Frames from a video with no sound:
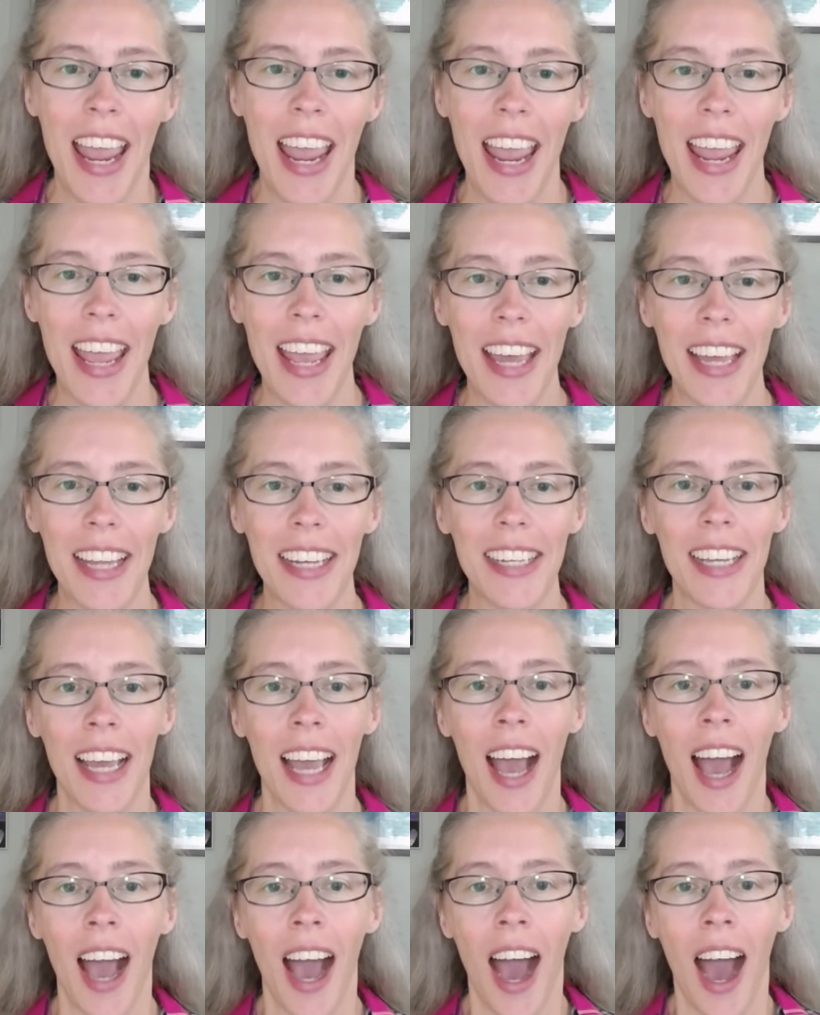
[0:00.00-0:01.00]
And
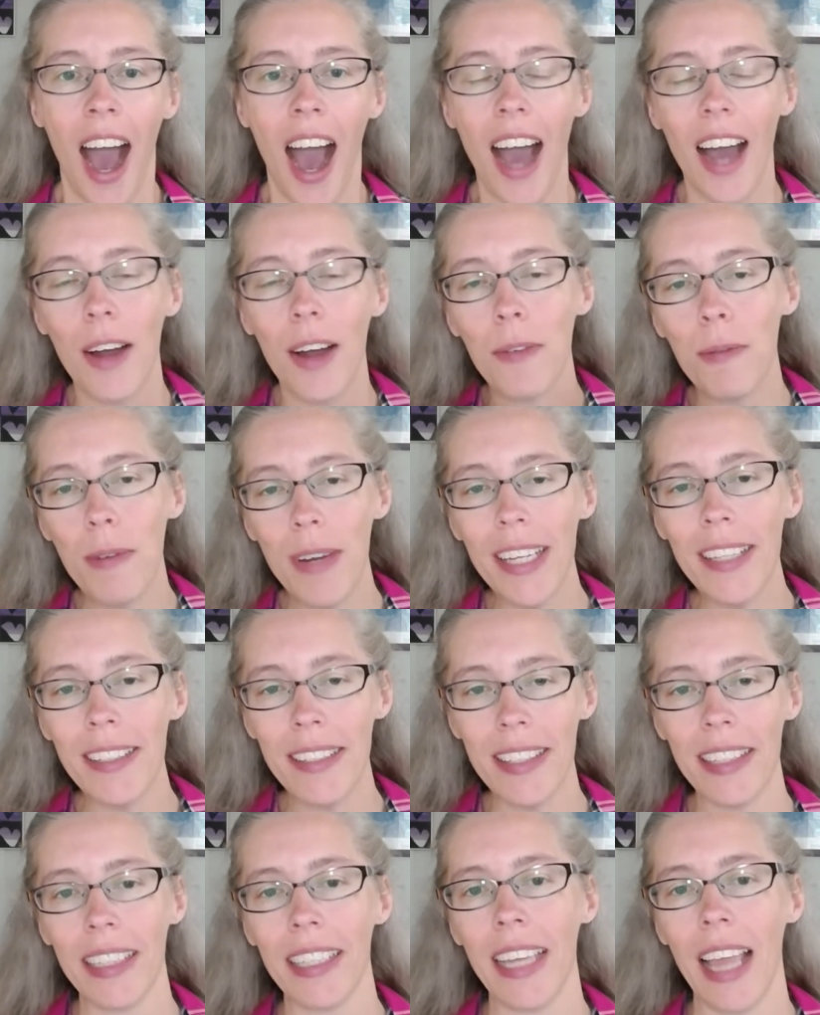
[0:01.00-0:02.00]

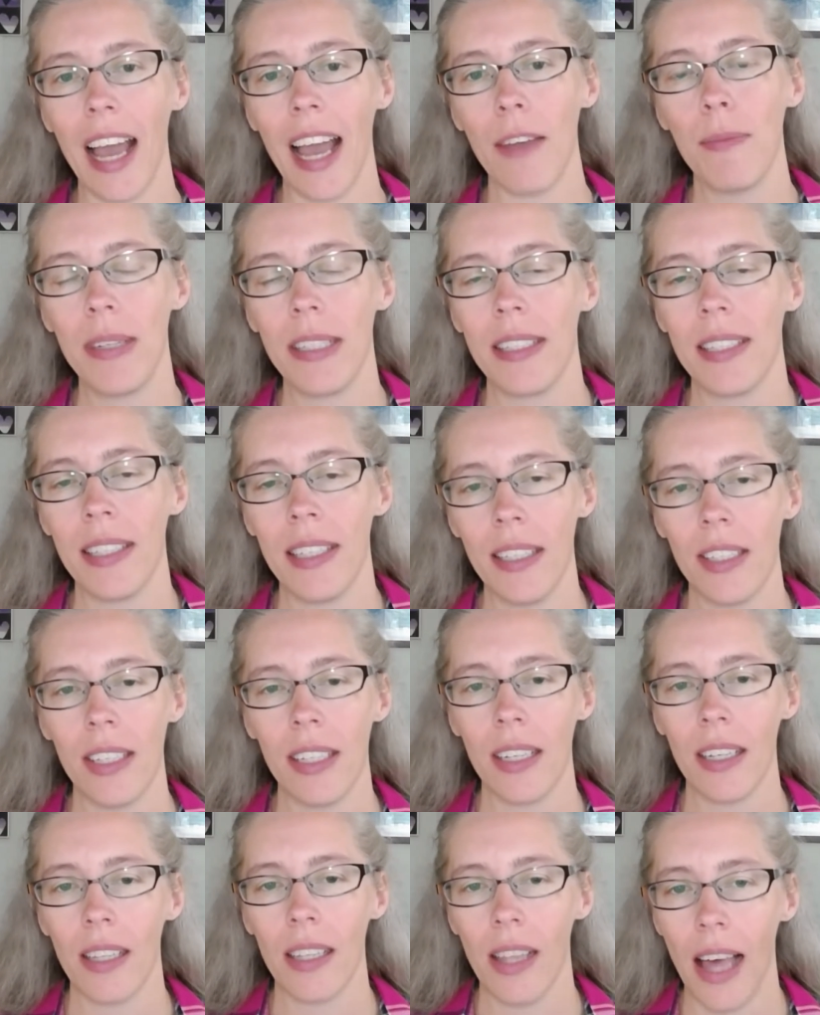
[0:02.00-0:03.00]
recently I've been
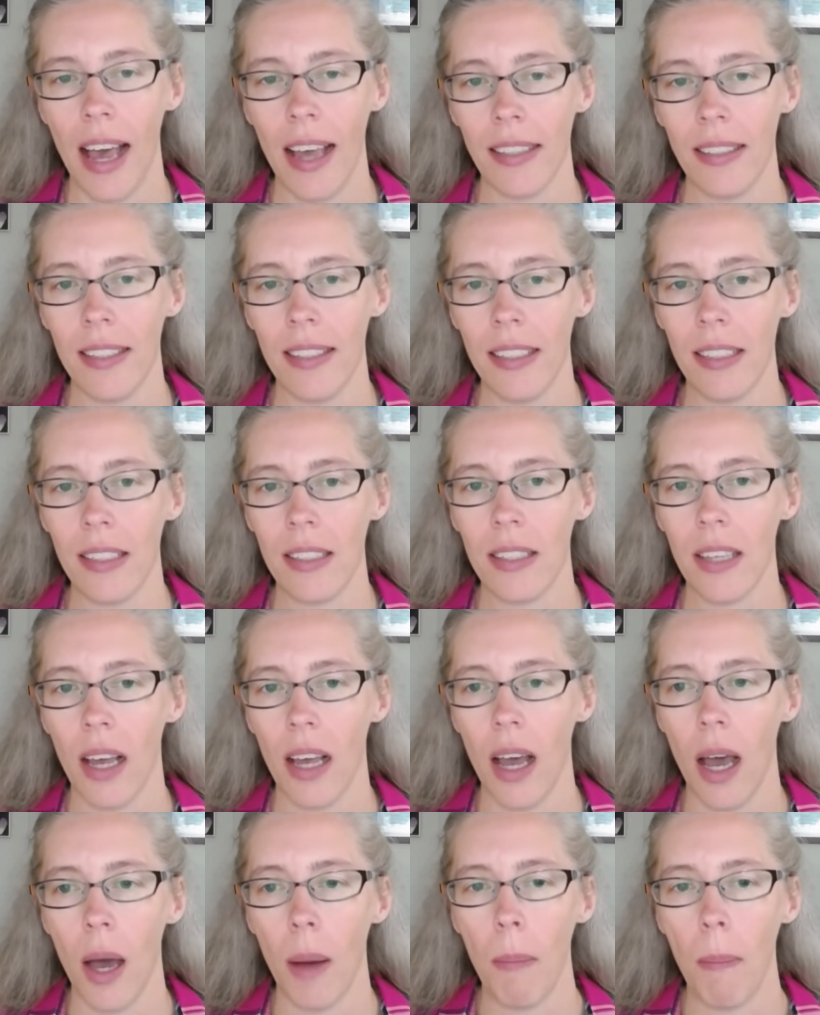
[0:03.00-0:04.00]
teaching classes
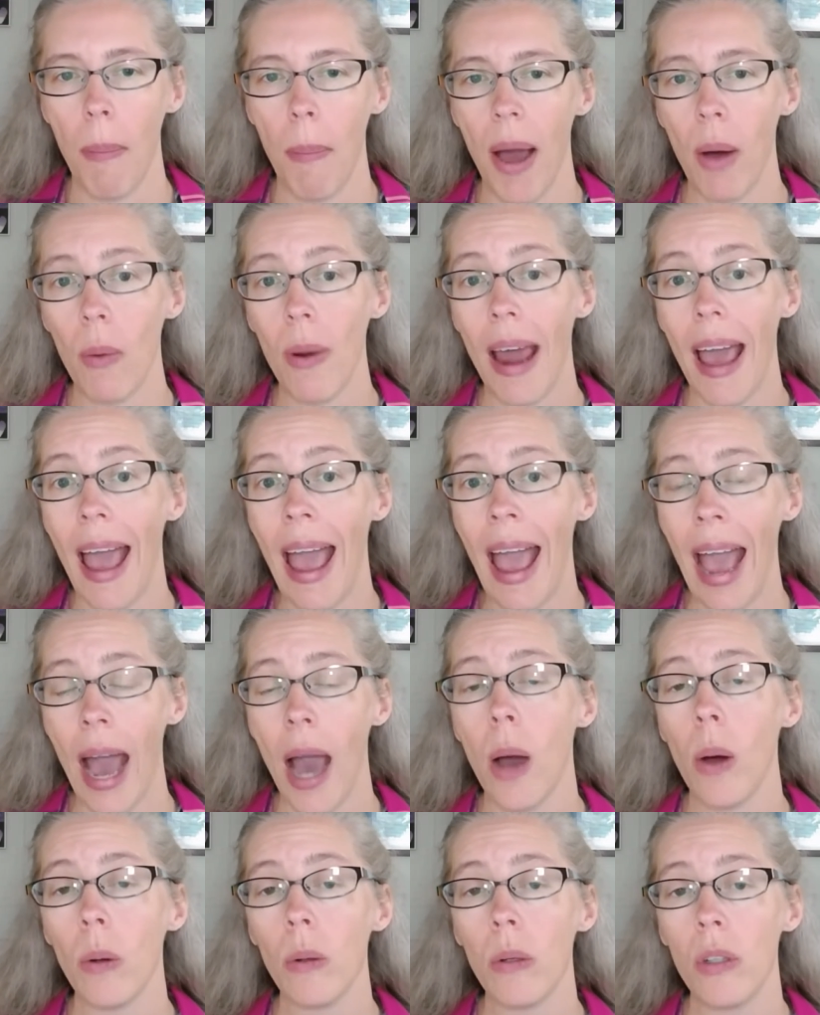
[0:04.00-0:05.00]
about
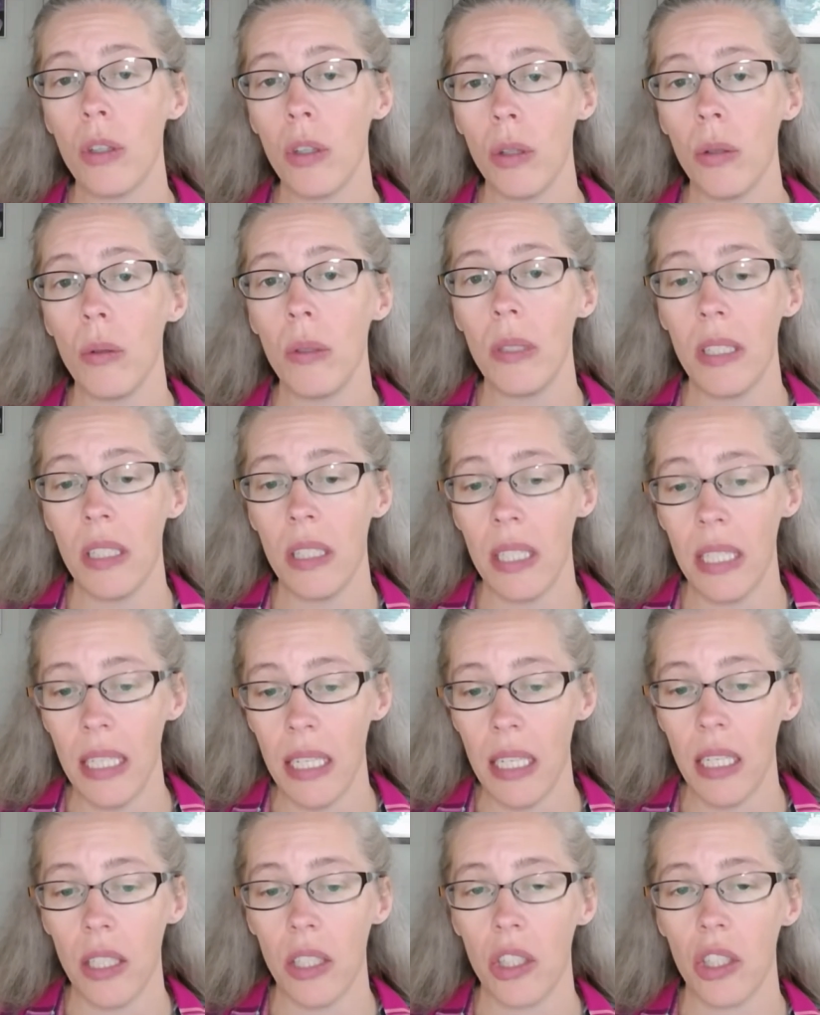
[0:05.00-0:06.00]
how to
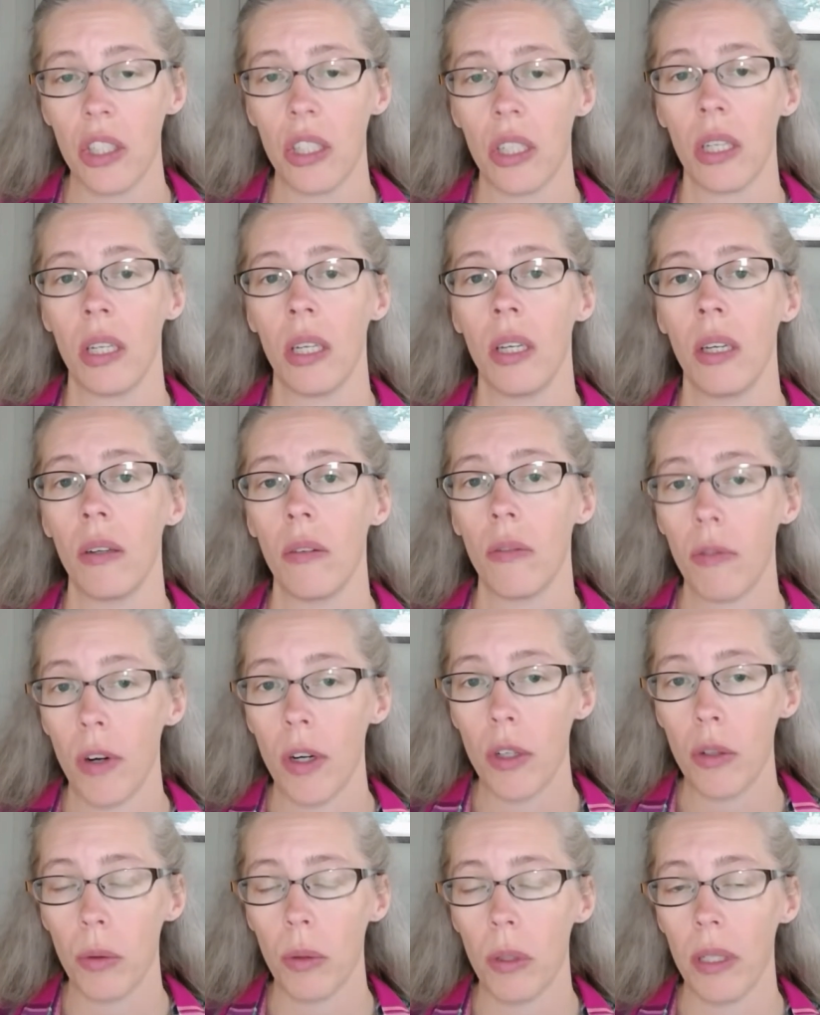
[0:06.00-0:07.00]
teach
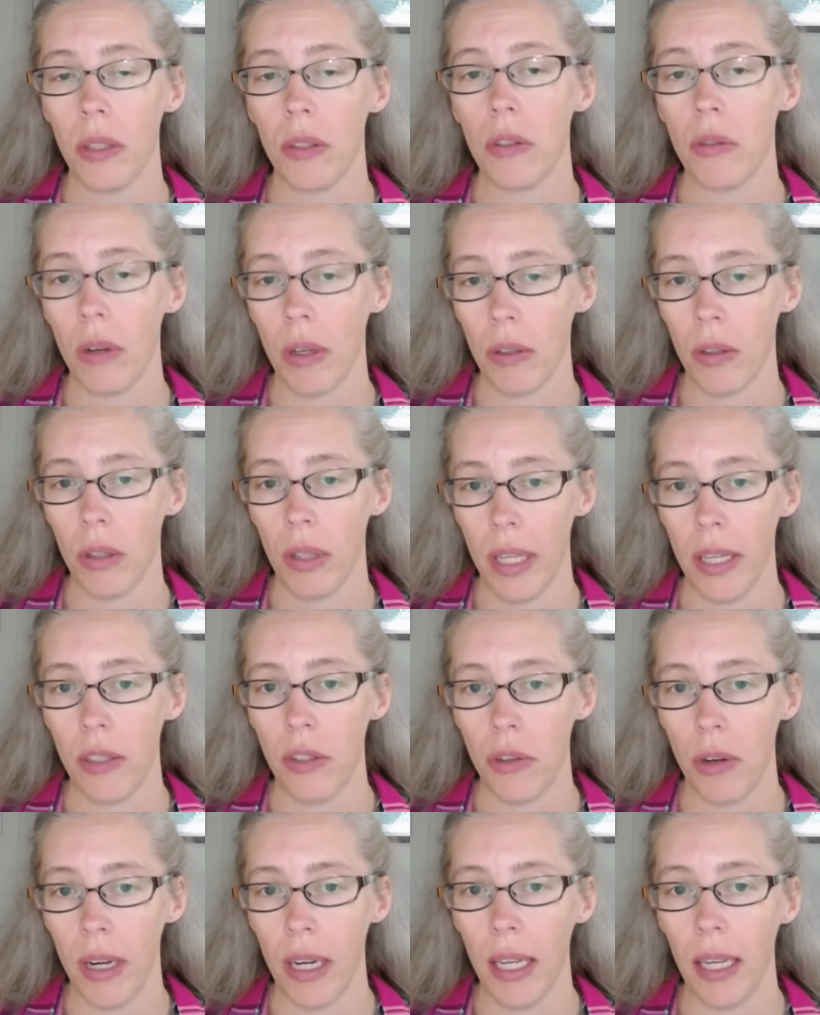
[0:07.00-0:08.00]
virtual instructor-led
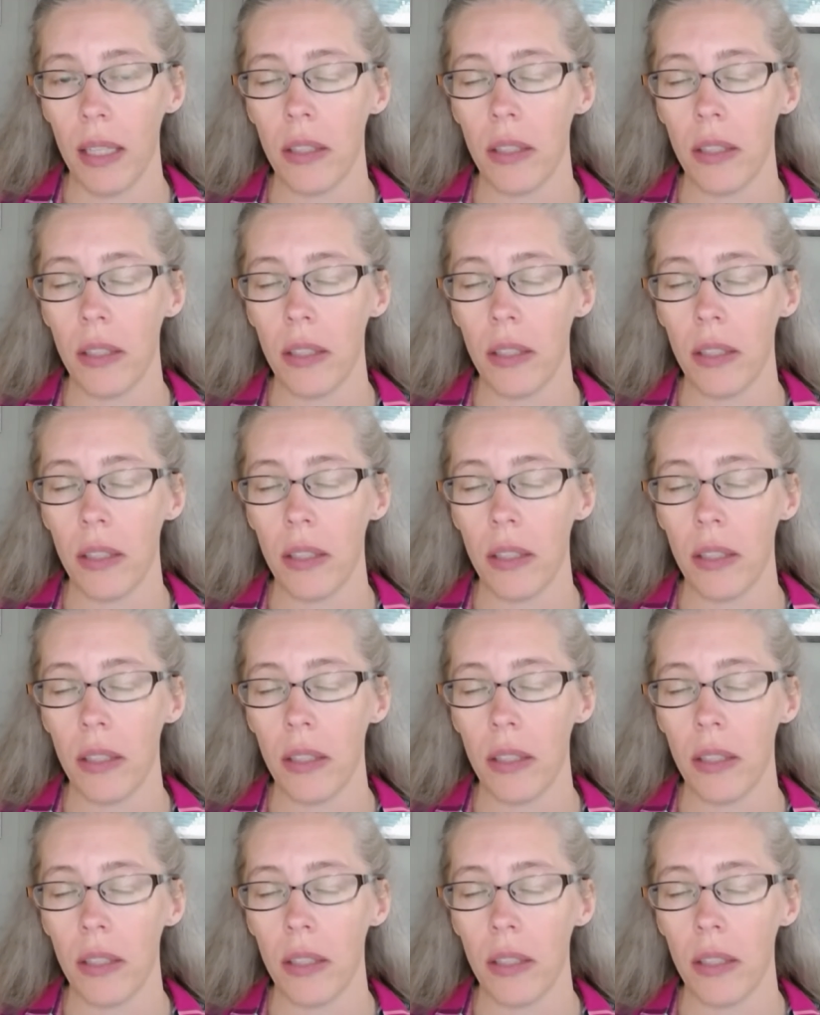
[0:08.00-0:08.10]
training.